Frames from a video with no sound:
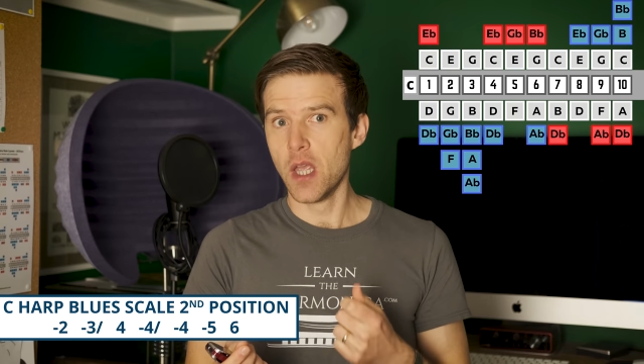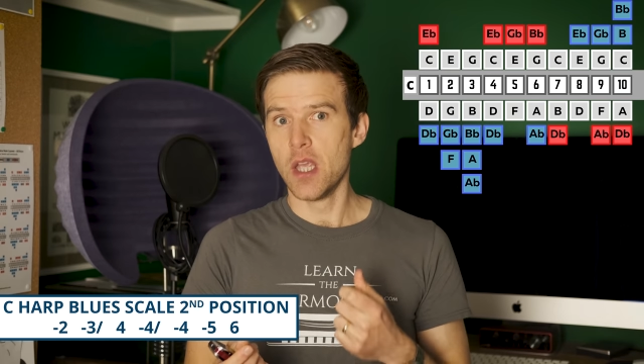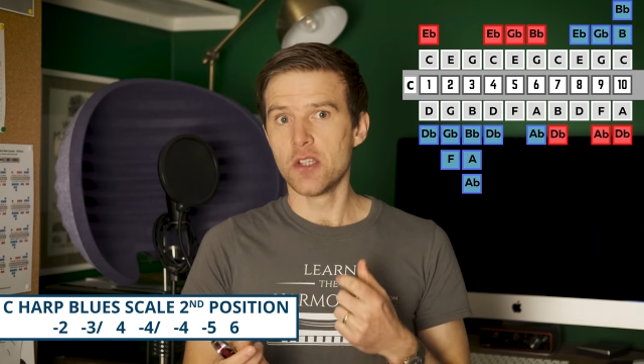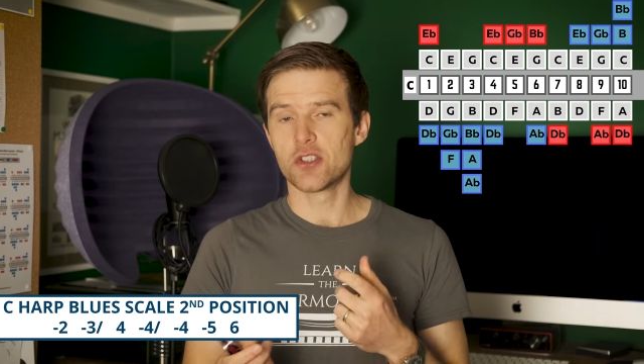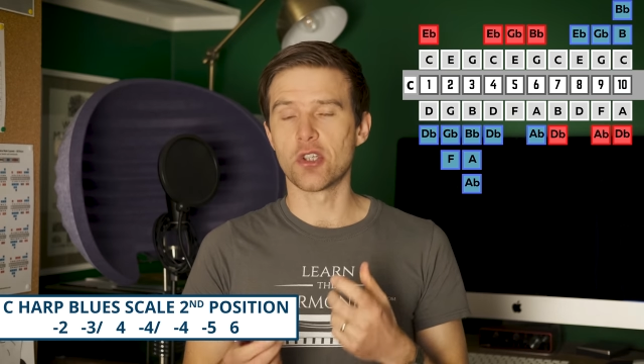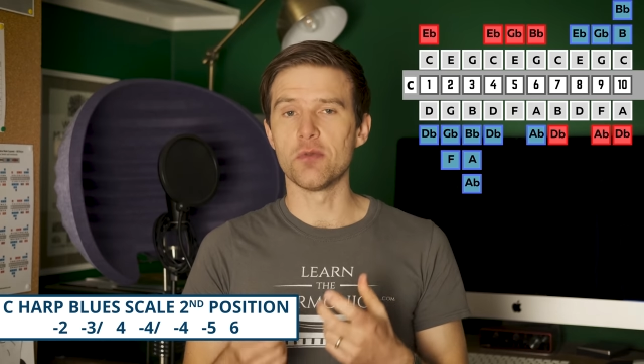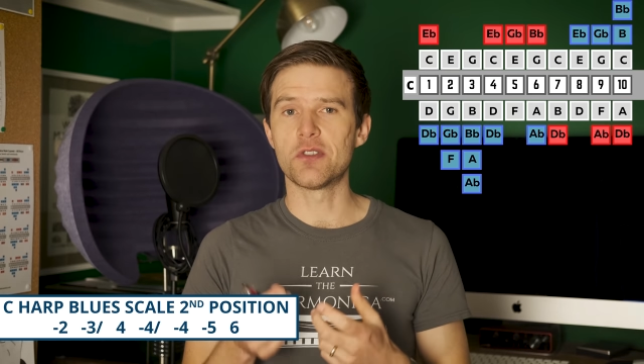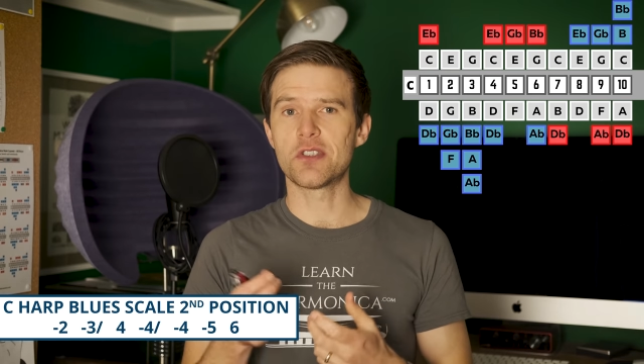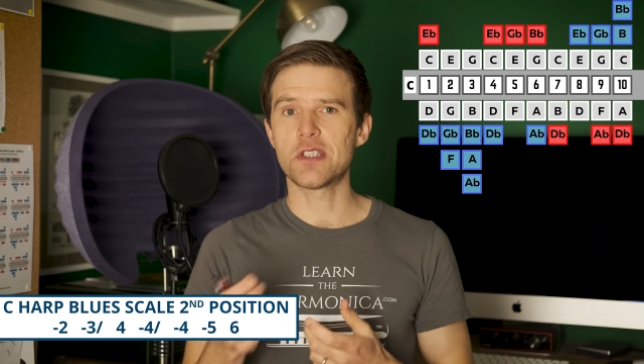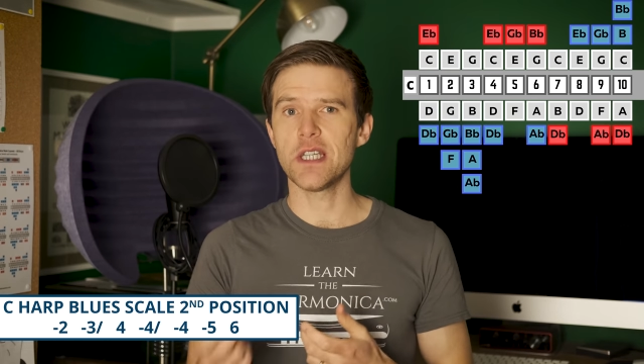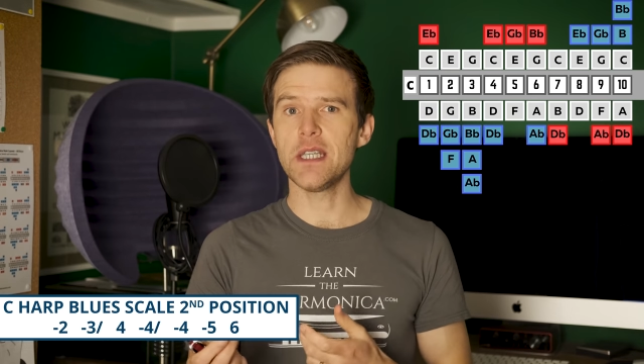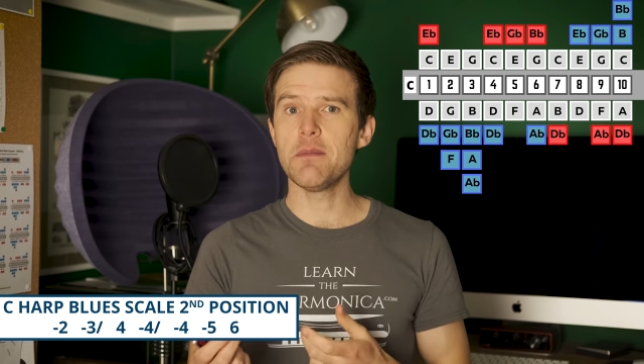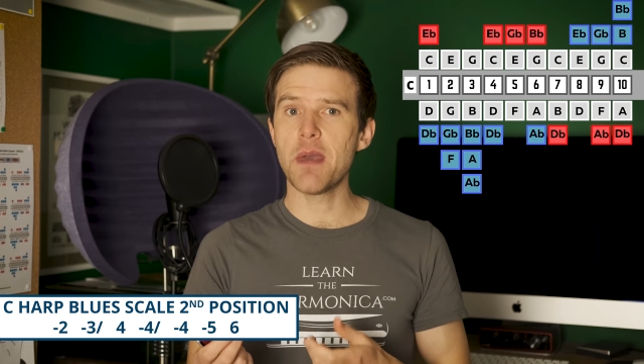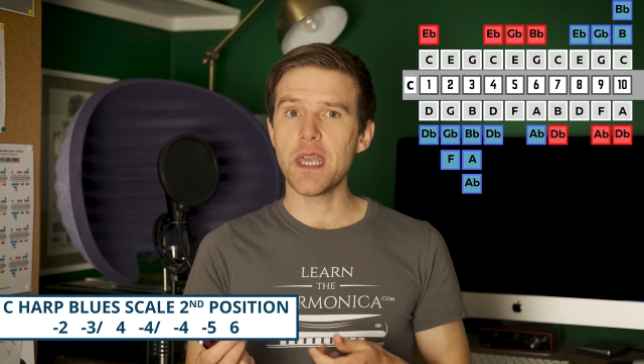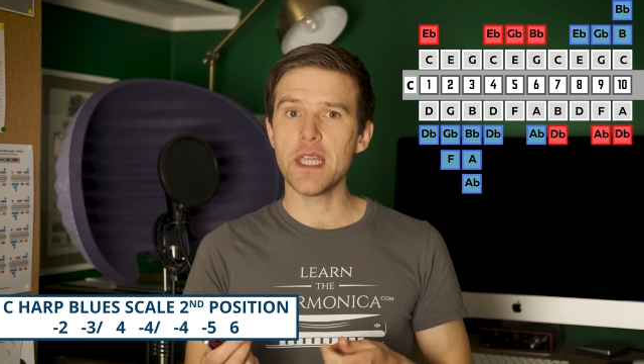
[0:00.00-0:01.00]
So
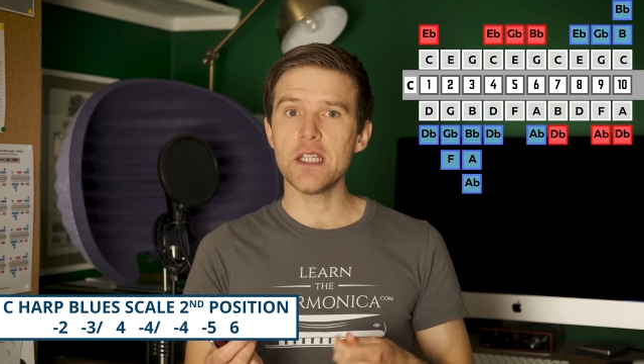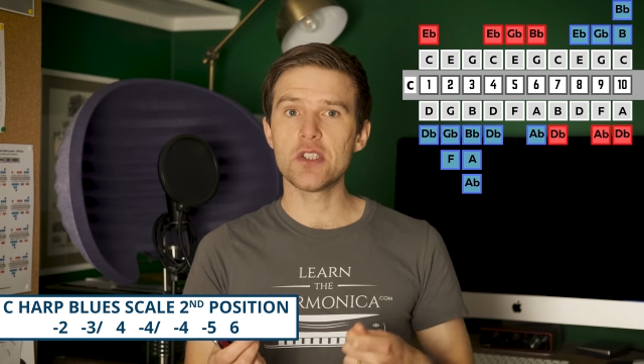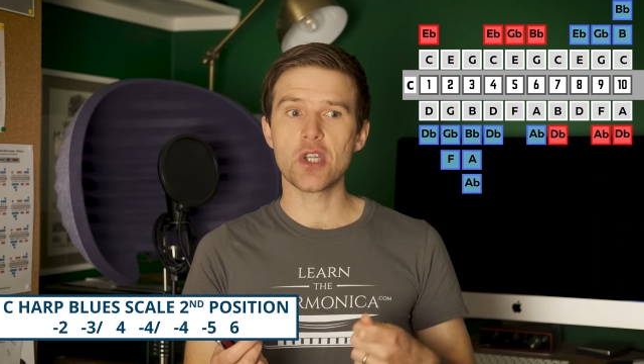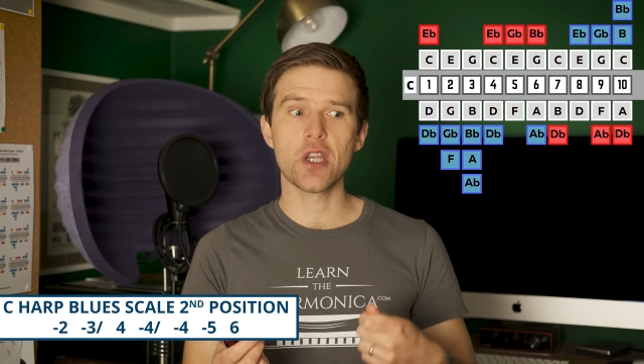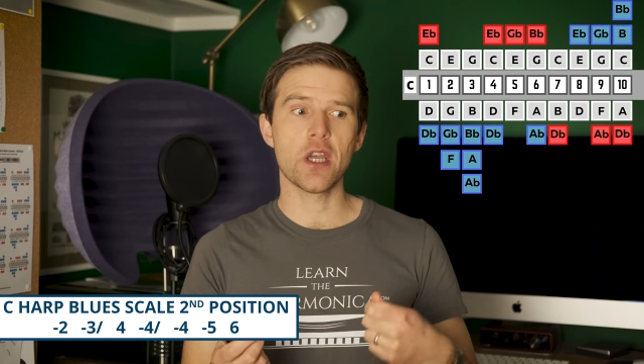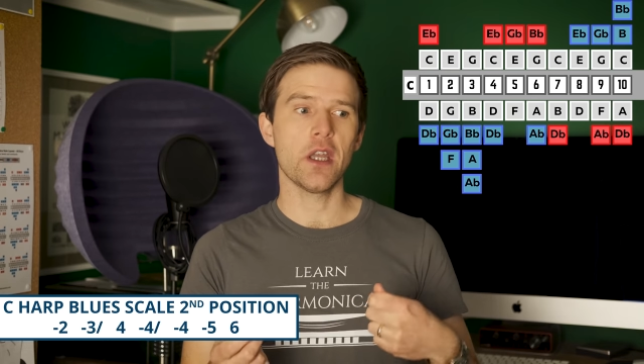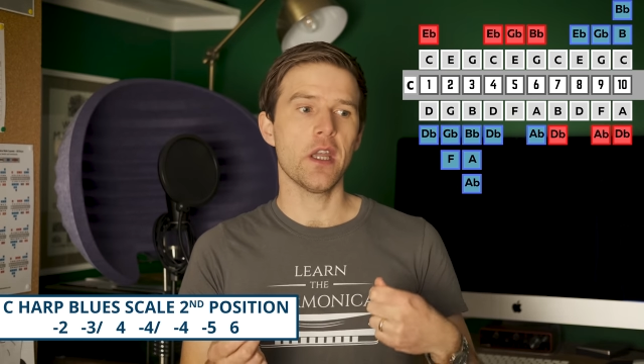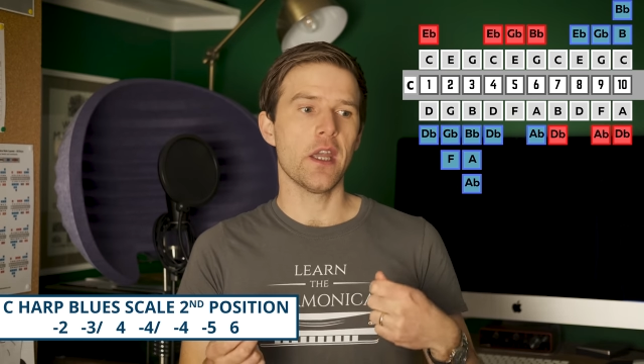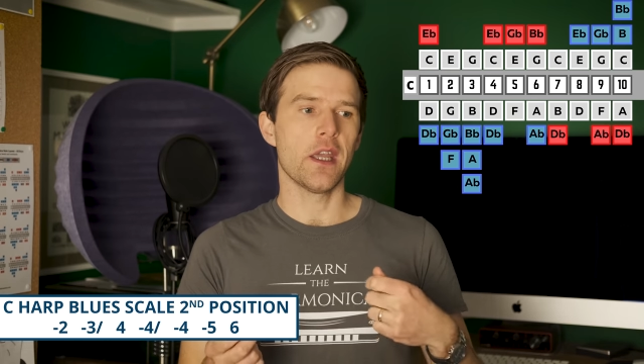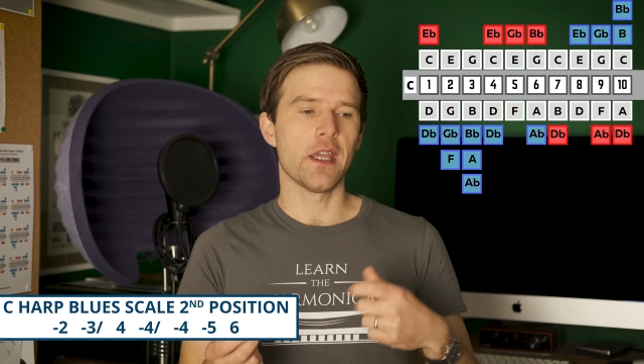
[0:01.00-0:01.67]
C major